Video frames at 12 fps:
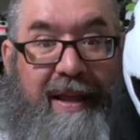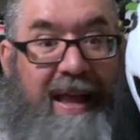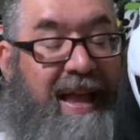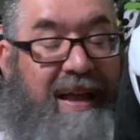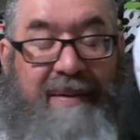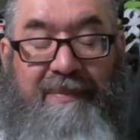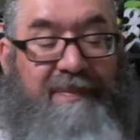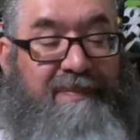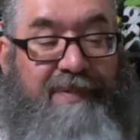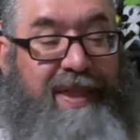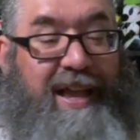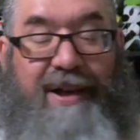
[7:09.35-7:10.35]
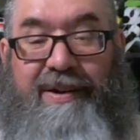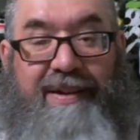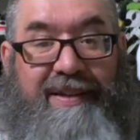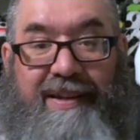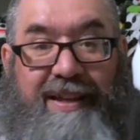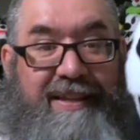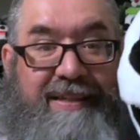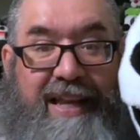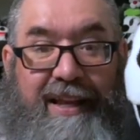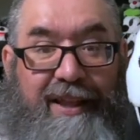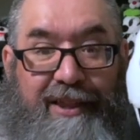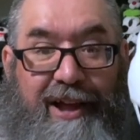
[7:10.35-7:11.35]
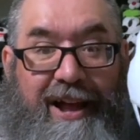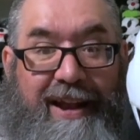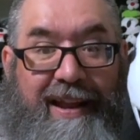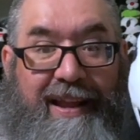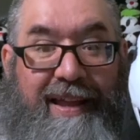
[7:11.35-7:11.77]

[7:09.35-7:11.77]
And without a second thought,